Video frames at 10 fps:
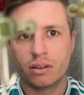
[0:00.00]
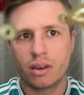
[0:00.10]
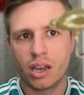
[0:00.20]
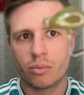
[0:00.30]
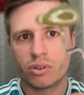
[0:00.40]

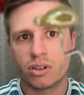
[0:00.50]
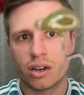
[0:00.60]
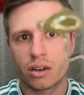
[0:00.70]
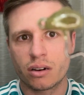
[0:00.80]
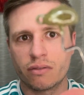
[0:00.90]
Camera's
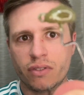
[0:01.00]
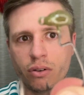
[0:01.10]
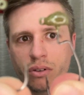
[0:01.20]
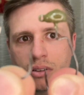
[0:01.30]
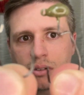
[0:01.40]
not gonna
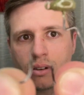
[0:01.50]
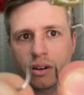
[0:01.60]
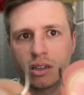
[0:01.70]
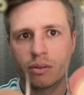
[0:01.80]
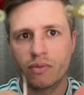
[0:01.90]
focus
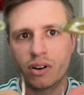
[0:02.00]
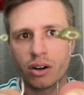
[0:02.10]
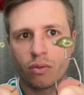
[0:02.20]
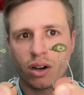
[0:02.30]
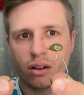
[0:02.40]
on them
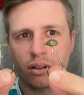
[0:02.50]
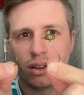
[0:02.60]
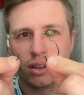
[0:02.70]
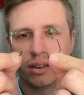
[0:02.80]
very well.